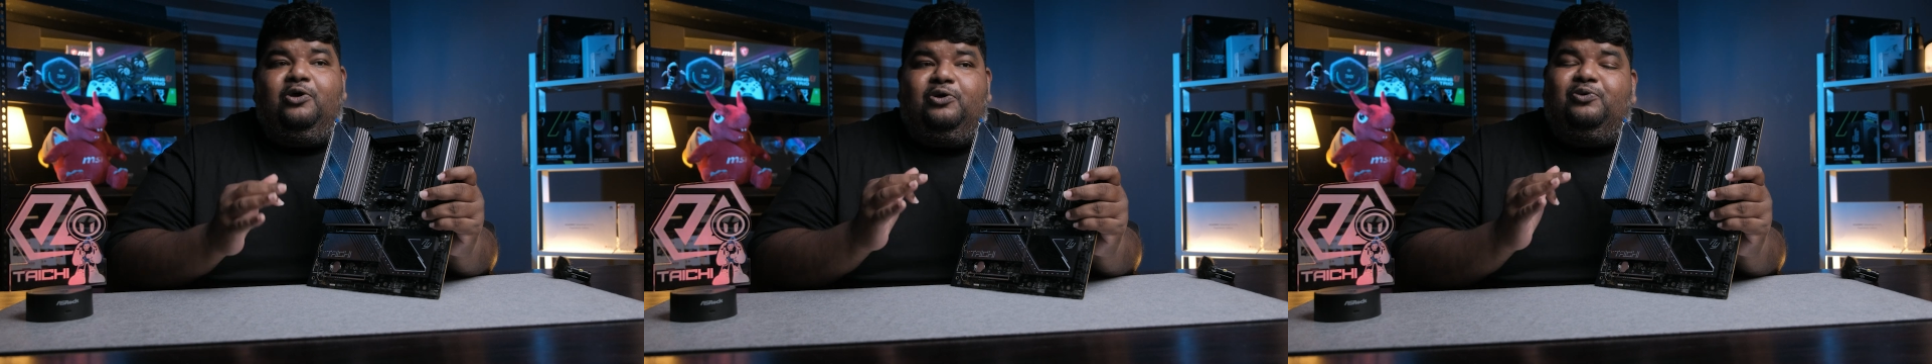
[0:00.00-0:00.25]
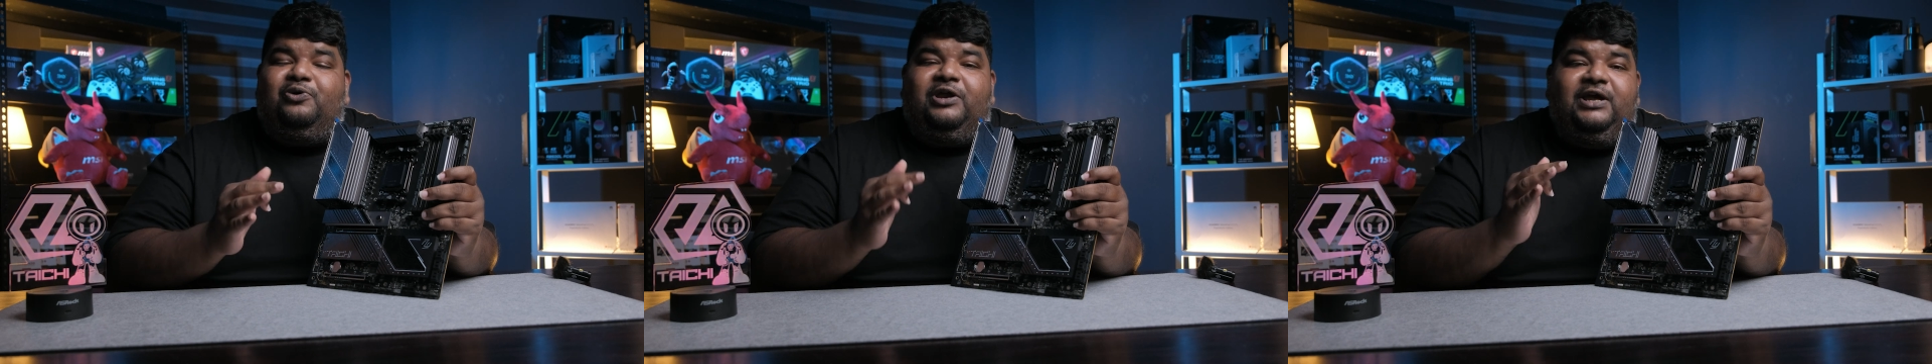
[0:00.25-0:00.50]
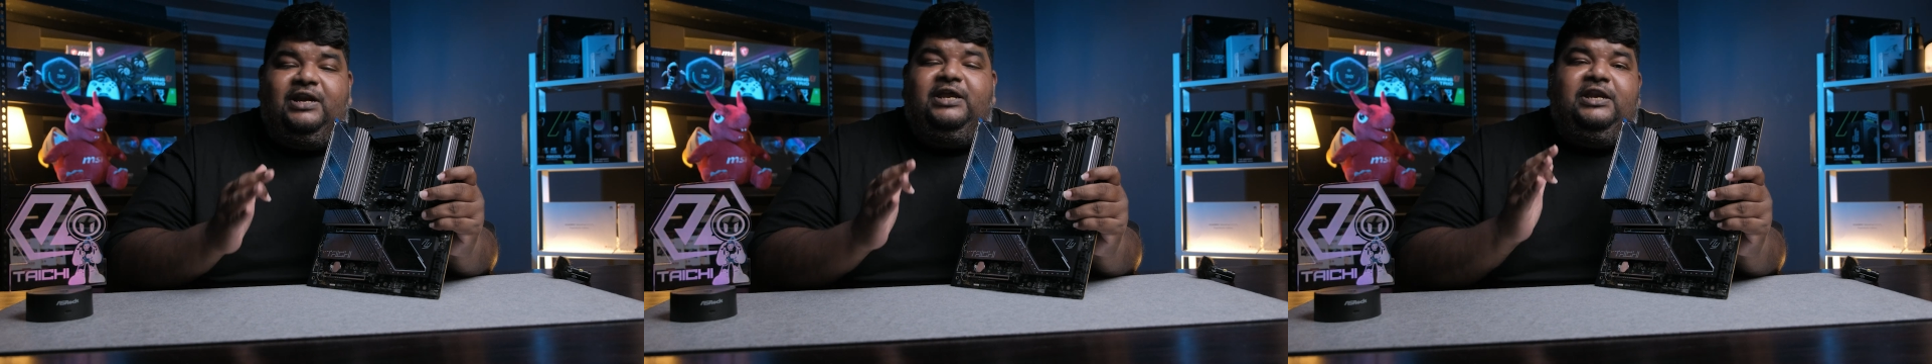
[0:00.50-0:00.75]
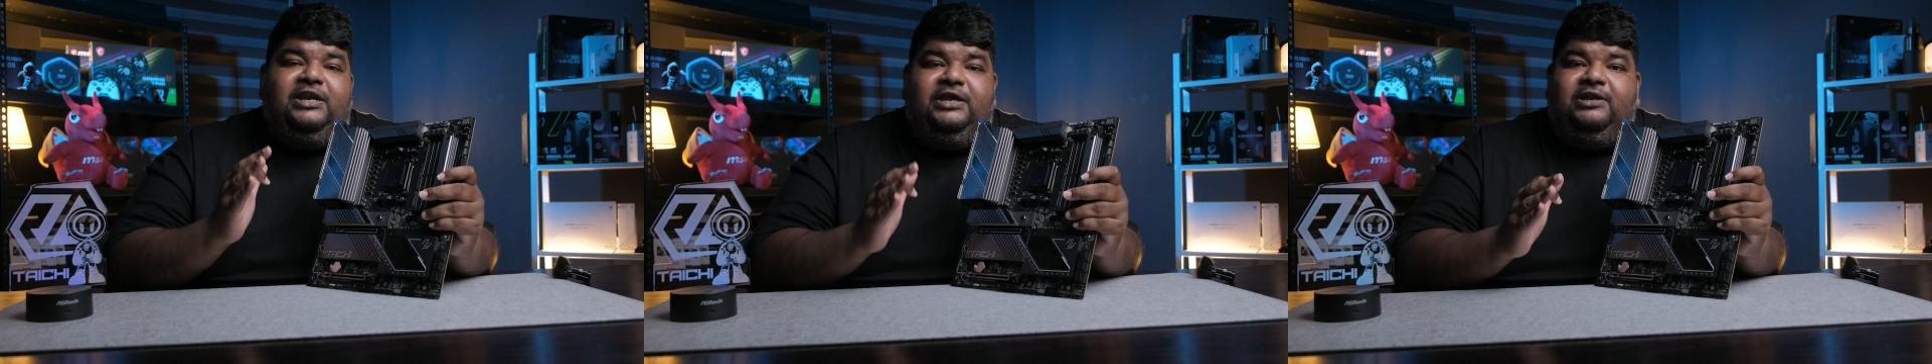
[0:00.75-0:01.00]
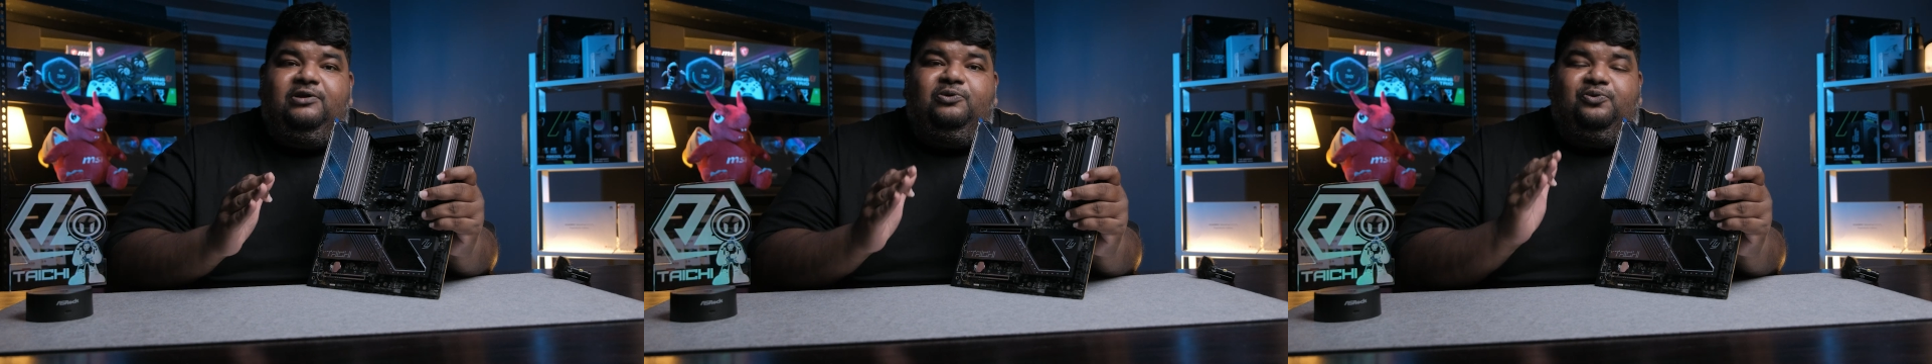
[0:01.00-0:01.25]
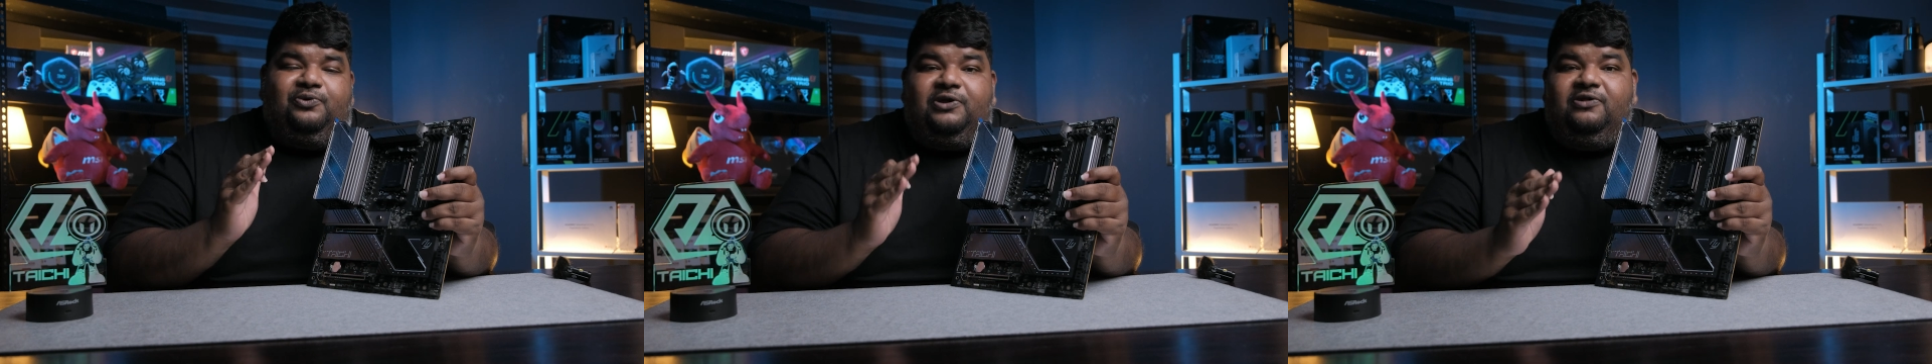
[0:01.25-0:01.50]
you really need
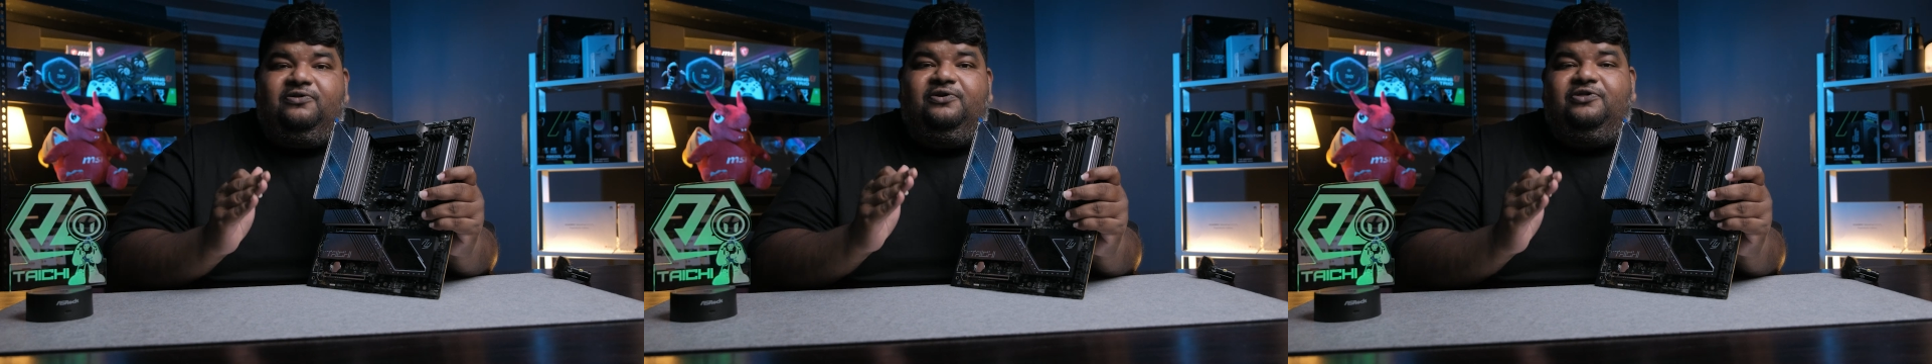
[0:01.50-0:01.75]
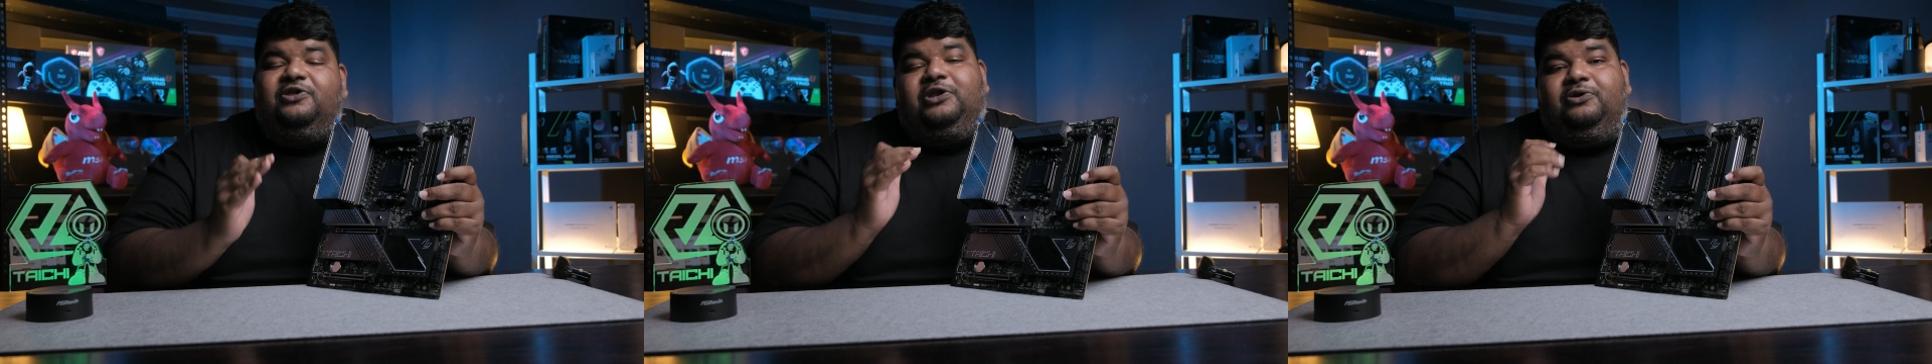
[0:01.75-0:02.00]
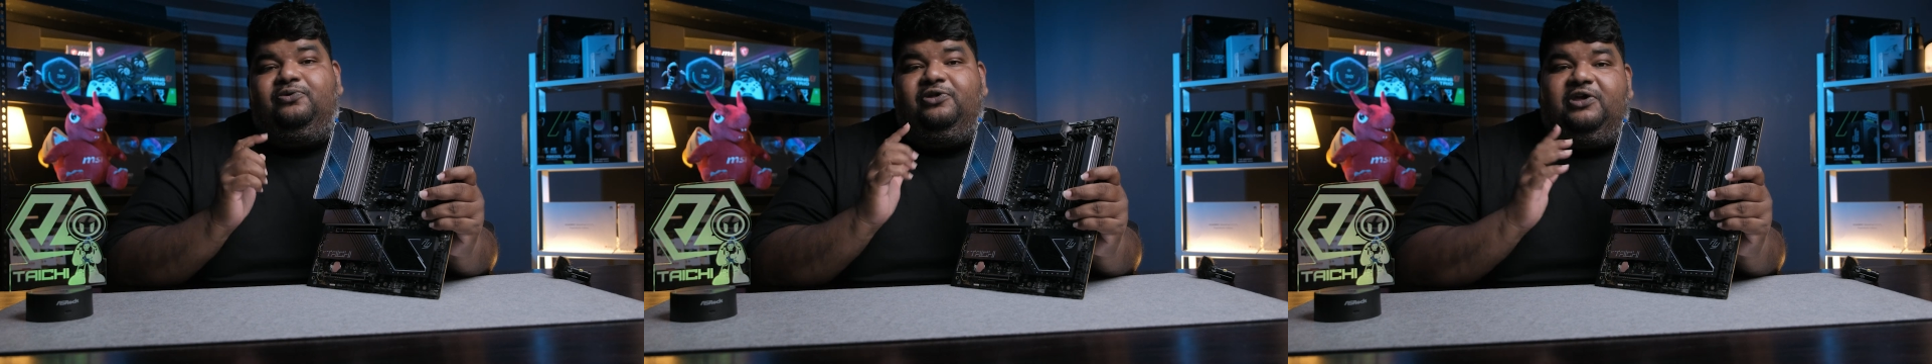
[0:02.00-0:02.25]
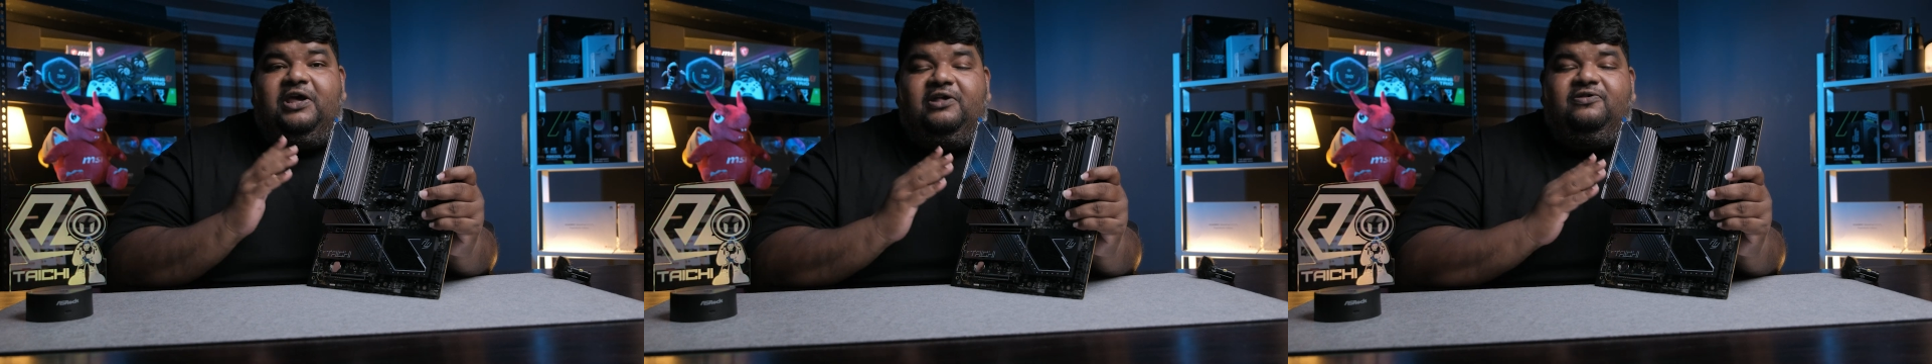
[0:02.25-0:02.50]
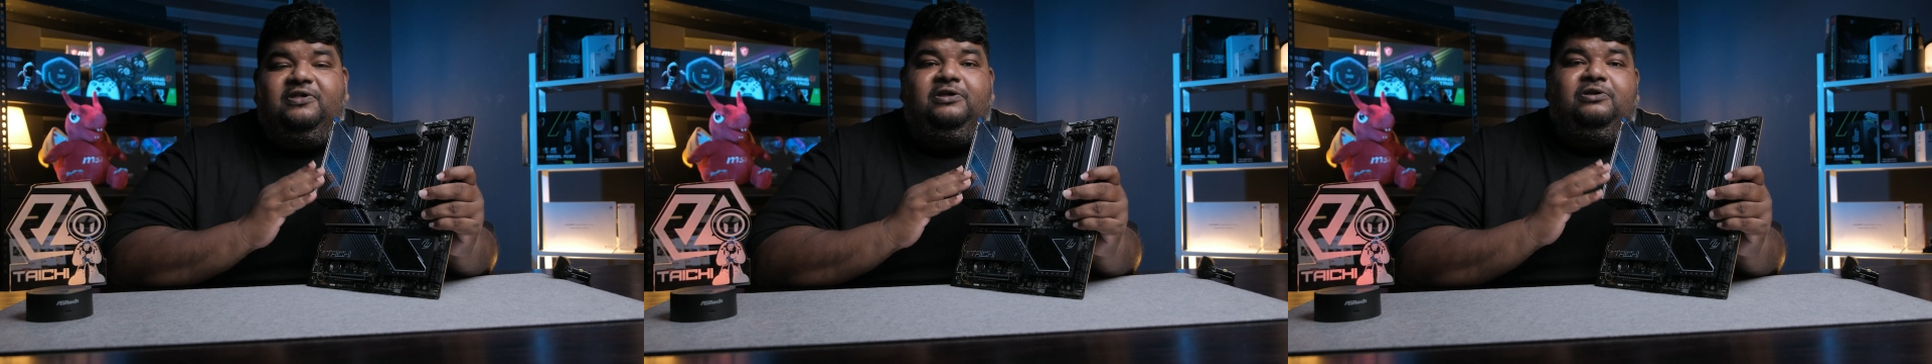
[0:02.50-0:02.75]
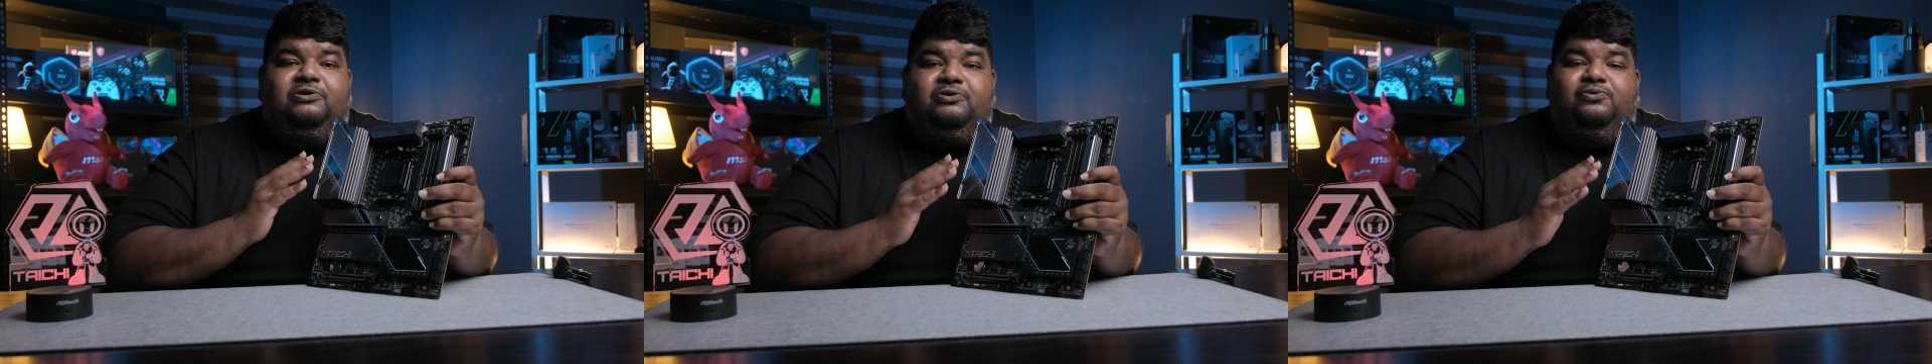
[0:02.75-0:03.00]
to research into the
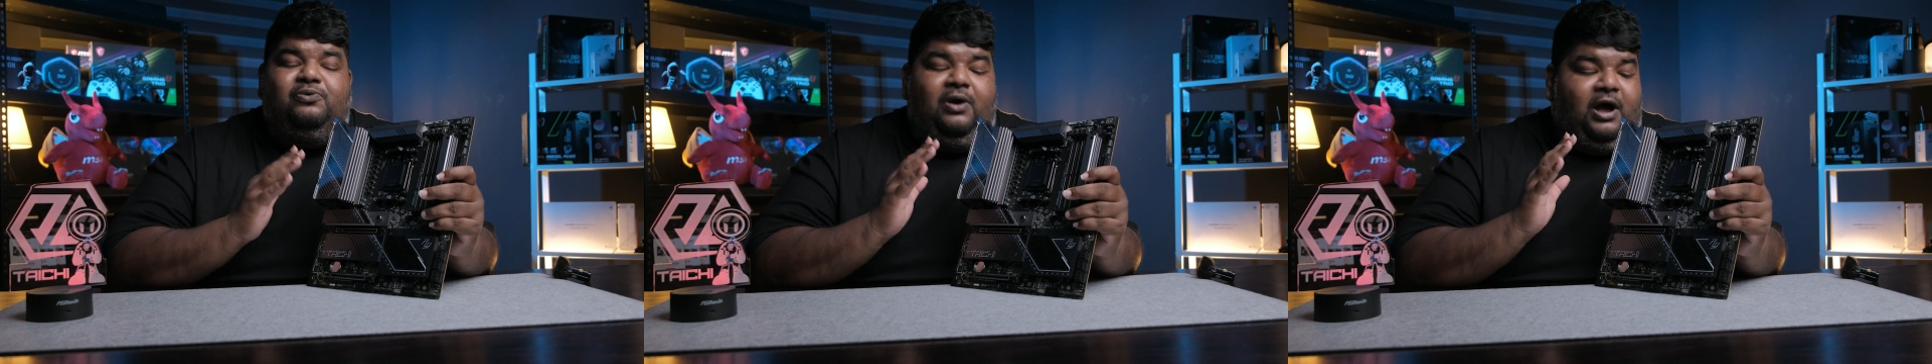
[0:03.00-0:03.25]
casing you